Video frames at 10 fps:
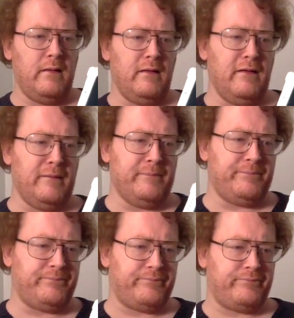Um,
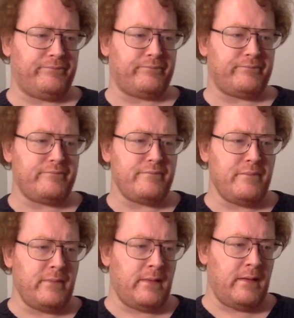
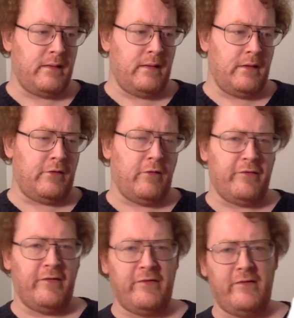of
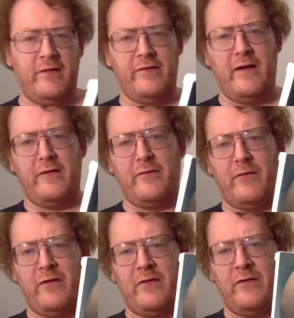course, it's it's not
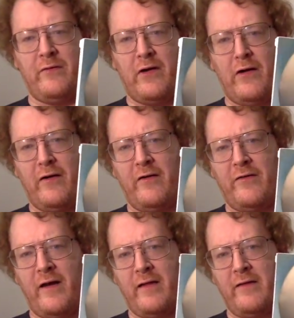as regarded as
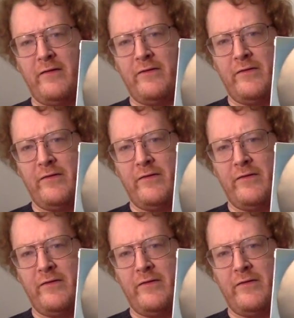highly as the